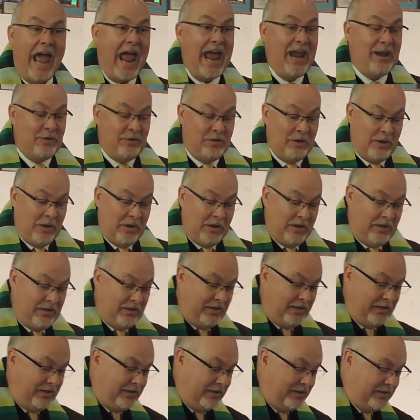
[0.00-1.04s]
And
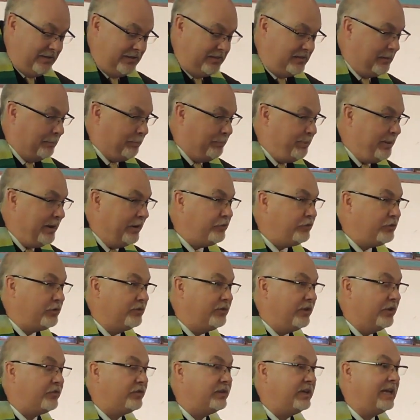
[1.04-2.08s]
the picture
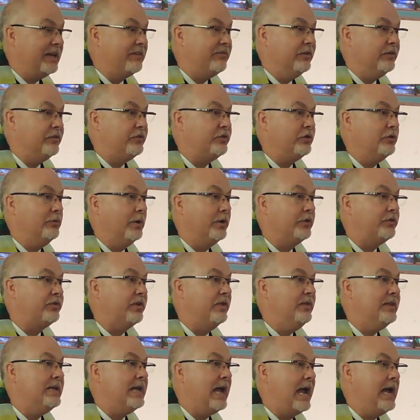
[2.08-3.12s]
that's given to us
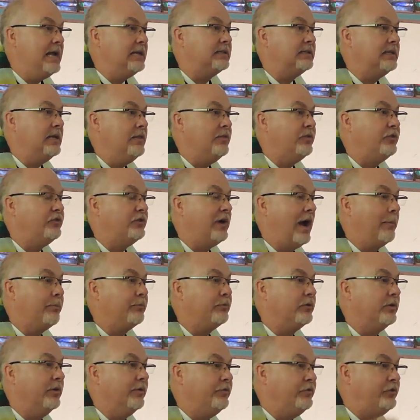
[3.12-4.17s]
in the 18th
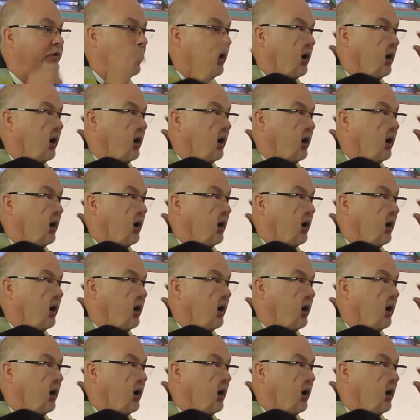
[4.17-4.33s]
chapter of